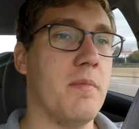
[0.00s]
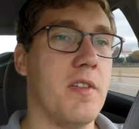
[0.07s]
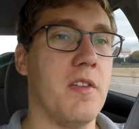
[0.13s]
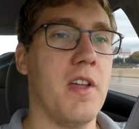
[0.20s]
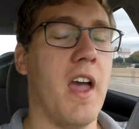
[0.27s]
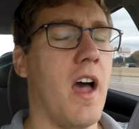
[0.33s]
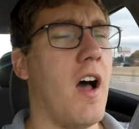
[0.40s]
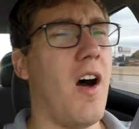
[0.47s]

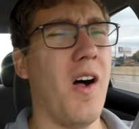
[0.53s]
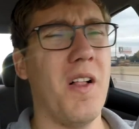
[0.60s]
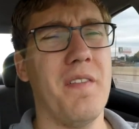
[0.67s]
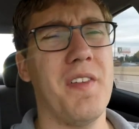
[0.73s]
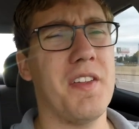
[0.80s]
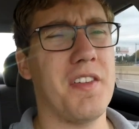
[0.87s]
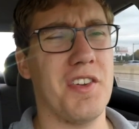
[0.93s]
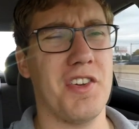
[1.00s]
So yeah, all
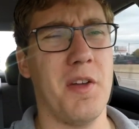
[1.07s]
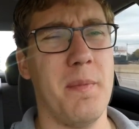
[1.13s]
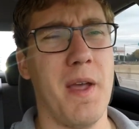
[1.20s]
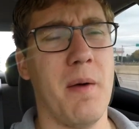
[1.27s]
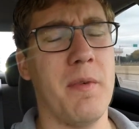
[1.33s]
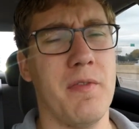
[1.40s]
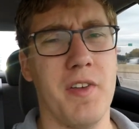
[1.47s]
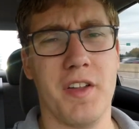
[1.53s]
of this I should be
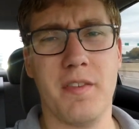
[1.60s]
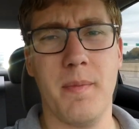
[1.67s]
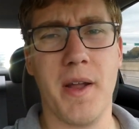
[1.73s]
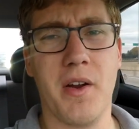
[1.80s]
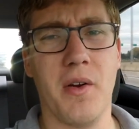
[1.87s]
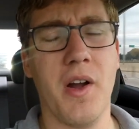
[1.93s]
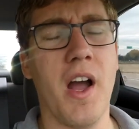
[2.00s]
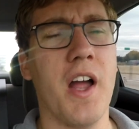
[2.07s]
able to fix in
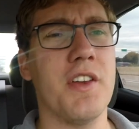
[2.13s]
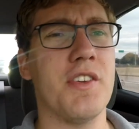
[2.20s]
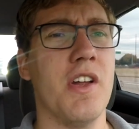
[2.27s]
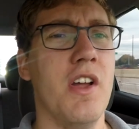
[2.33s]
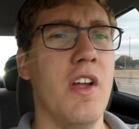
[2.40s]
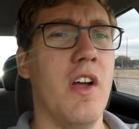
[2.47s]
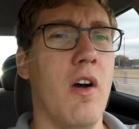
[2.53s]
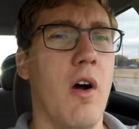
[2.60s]
my garage
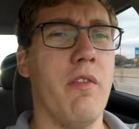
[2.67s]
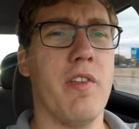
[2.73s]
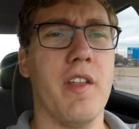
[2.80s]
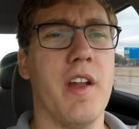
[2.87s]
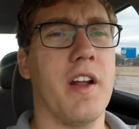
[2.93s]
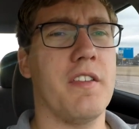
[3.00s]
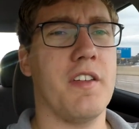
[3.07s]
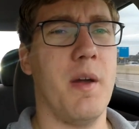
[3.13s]
over the
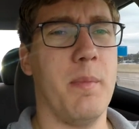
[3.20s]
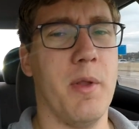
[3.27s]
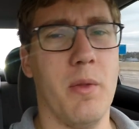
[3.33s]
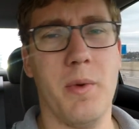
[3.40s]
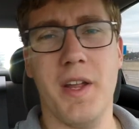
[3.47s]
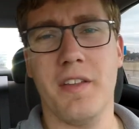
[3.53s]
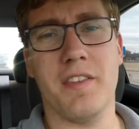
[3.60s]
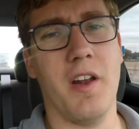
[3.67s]
next couple
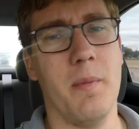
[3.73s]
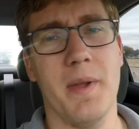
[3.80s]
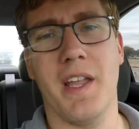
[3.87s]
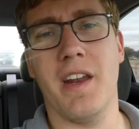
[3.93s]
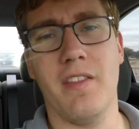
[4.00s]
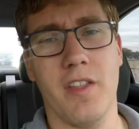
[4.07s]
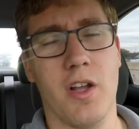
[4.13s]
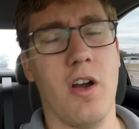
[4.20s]
of weeks, and I'll be
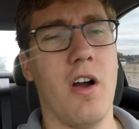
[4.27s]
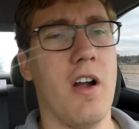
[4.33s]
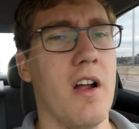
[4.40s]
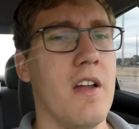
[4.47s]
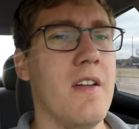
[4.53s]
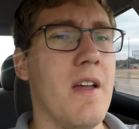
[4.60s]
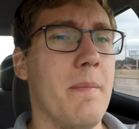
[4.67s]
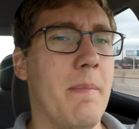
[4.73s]
getting the car
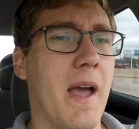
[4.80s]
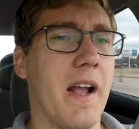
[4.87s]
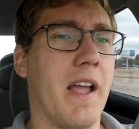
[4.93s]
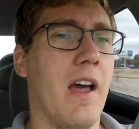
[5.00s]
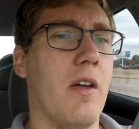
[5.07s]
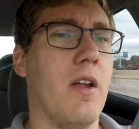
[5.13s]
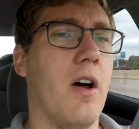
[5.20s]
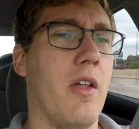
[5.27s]
back
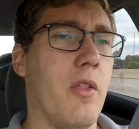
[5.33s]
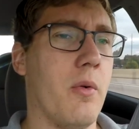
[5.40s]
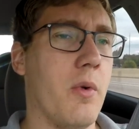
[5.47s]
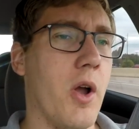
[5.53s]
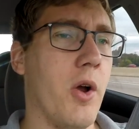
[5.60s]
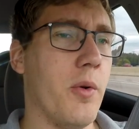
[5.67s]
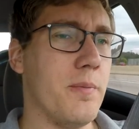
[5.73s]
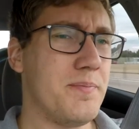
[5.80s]
out on the
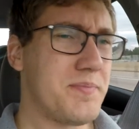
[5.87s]
road.